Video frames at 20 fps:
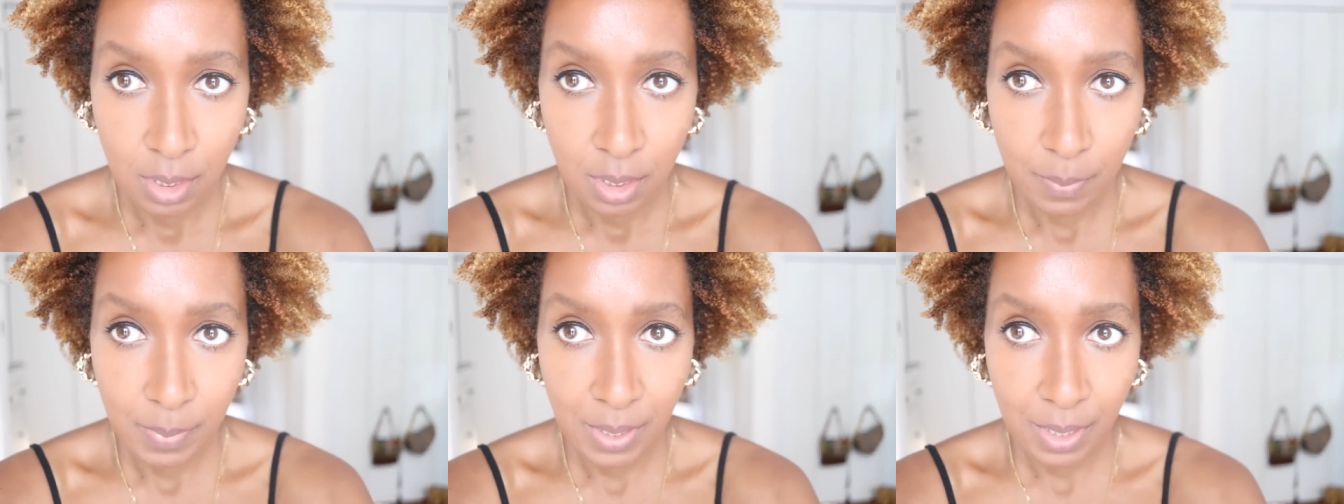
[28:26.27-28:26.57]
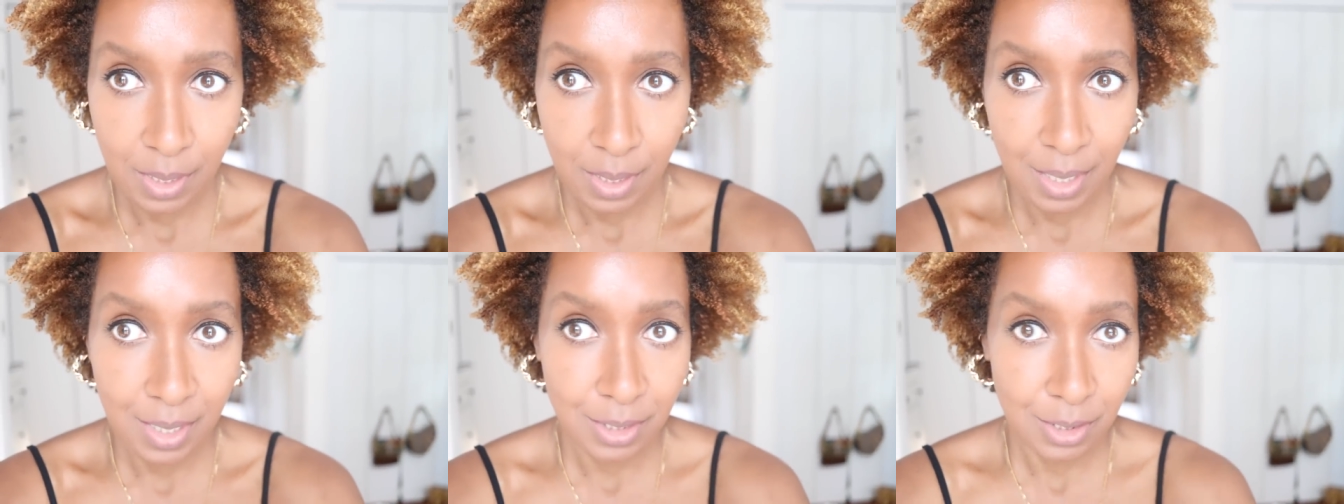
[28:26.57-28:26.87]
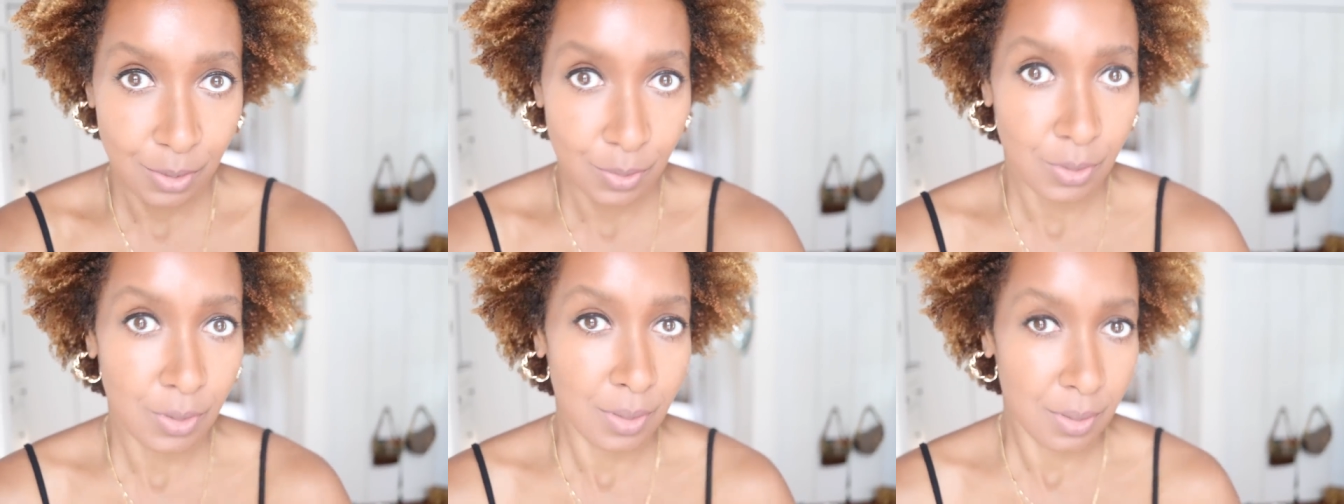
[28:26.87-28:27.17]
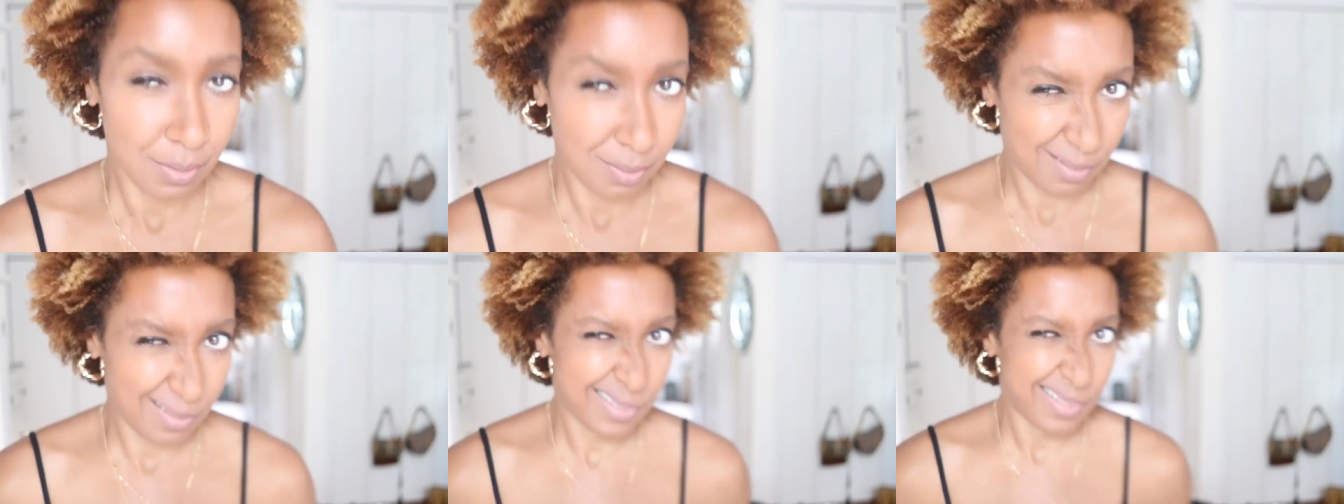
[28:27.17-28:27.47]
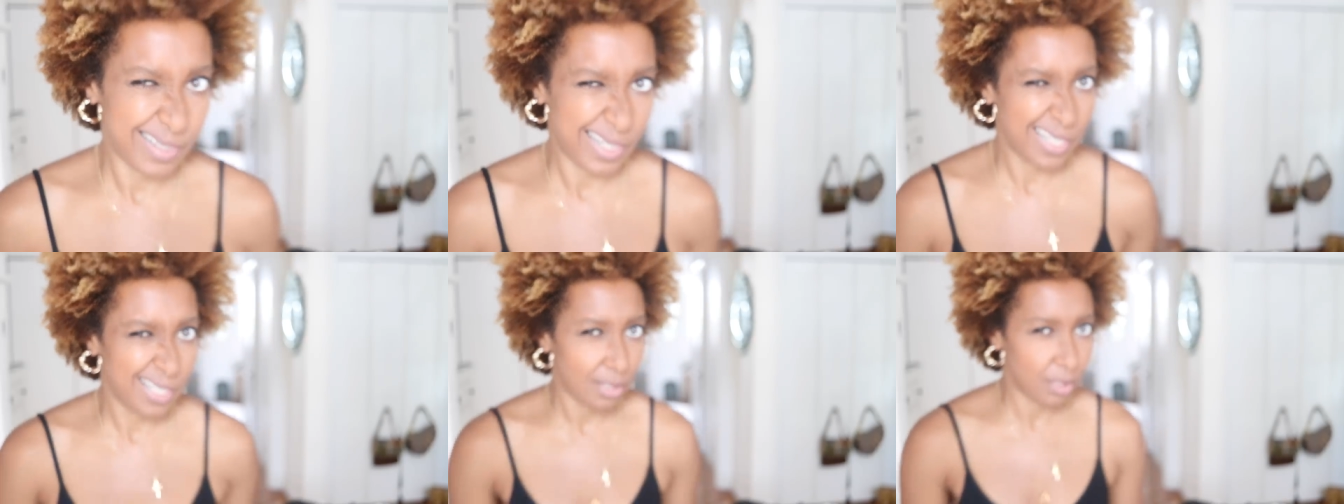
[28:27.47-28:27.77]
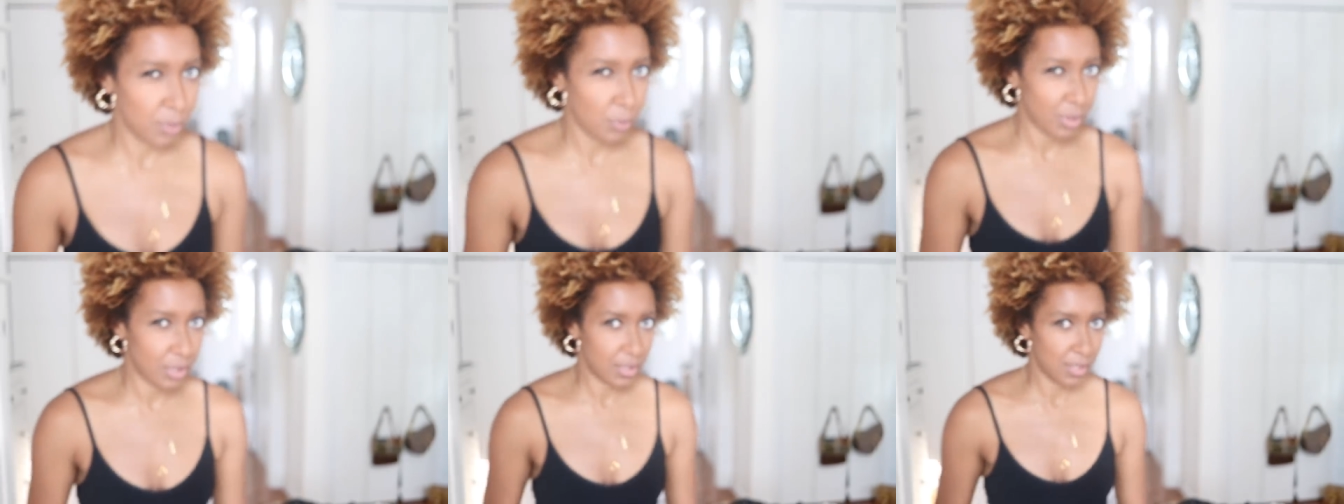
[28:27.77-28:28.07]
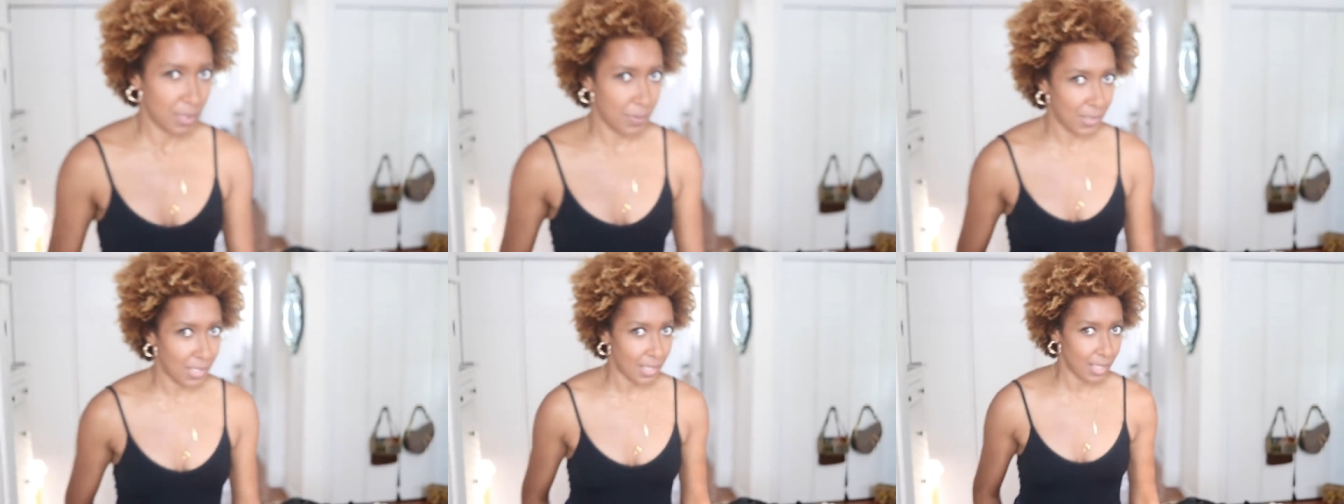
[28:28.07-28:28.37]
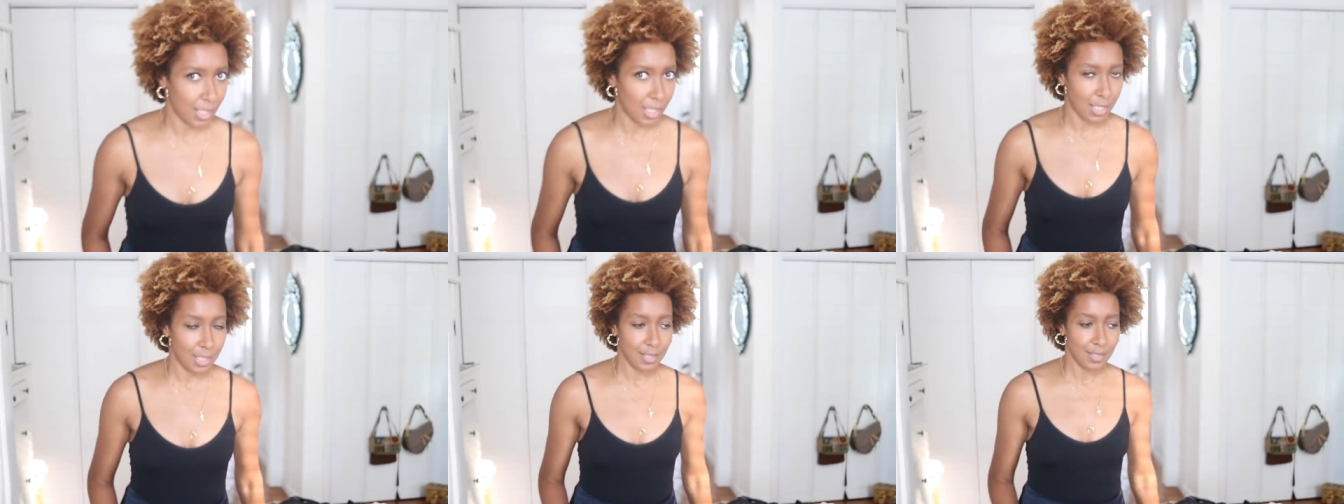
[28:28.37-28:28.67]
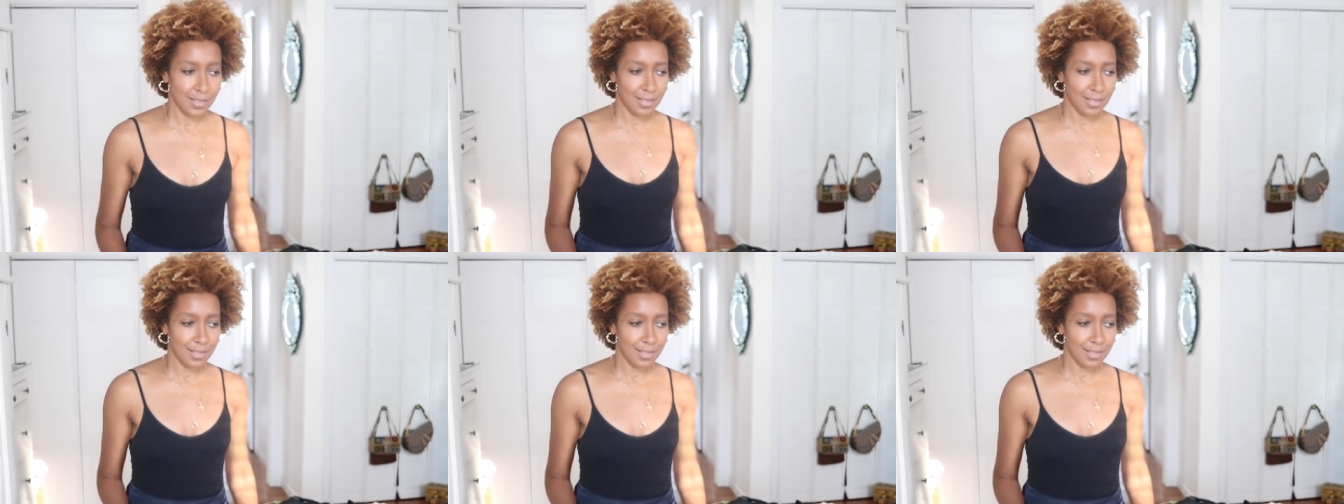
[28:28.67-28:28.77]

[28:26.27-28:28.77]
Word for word: a bit of that, don't you? I know you want to see a bit of that.